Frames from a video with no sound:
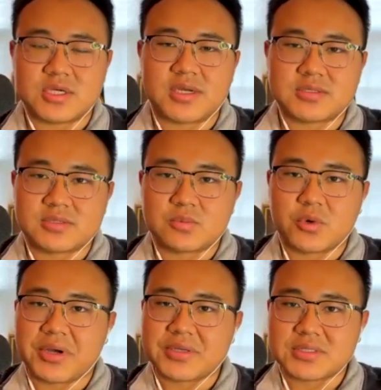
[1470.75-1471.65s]
Johnson,
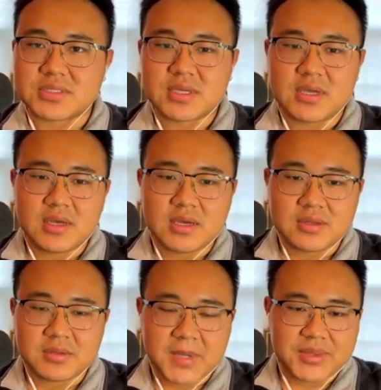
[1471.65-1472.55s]
was
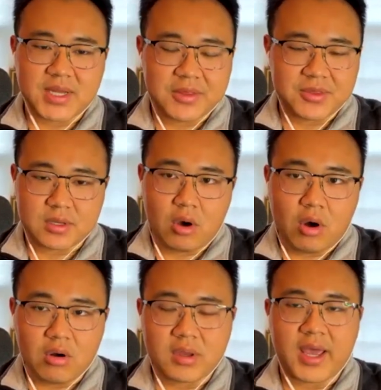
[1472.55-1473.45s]
the fact that I think
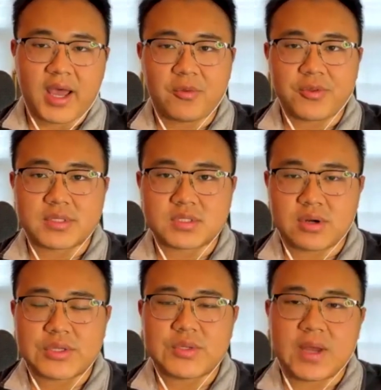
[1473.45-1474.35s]
all Catholics are
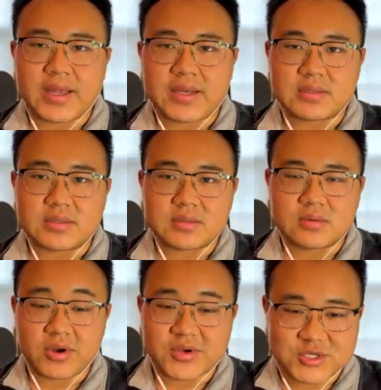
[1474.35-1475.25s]
united,
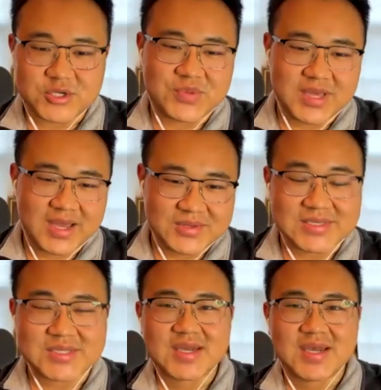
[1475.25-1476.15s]
or should be at
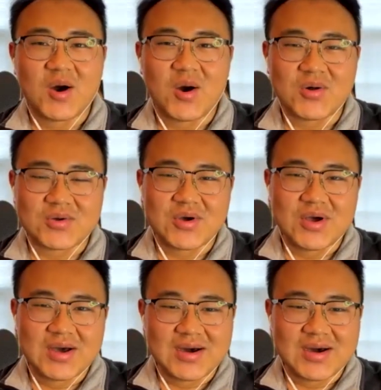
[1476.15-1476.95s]
least, all,